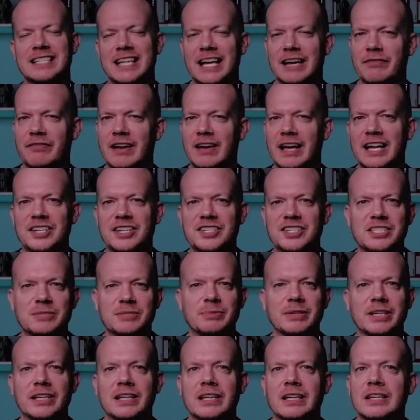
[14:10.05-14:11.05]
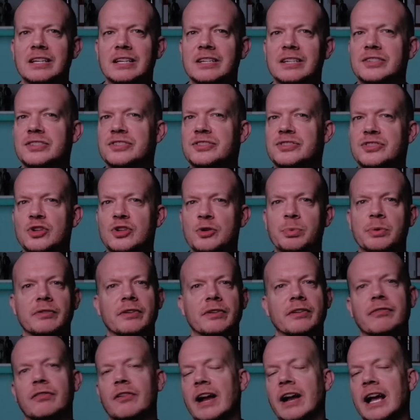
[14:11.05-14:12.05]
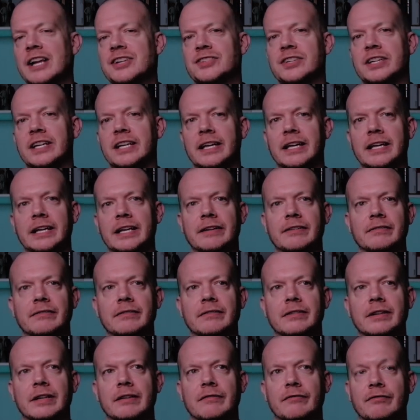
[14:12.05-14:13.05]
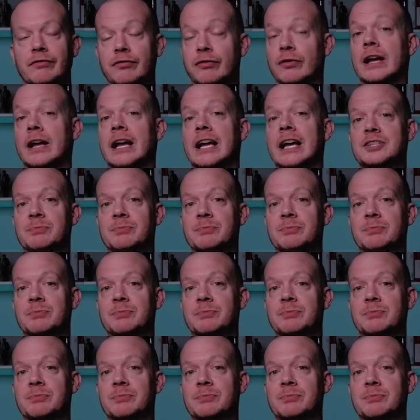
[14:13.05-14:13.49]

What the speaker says: I find it just to be super refreshing and fresh,